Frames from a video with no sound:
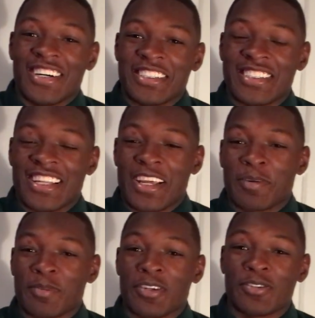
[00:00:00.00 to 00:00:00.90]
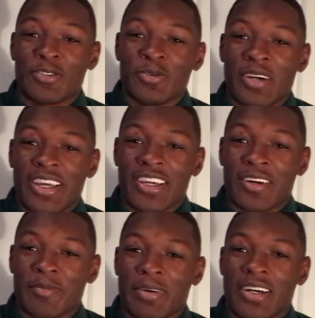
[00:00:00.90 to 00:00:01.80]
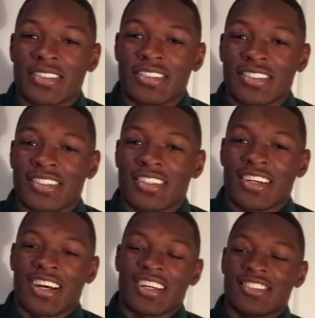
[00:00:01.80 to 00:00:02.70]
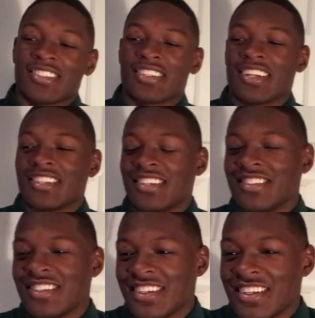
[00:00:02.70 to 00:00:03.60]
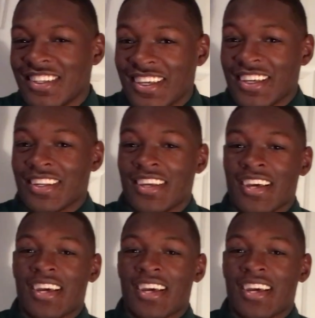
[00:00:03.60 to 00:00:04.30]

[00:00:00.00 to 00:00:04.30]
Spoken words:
Today I'm going to do a unboxing. I just got these in, and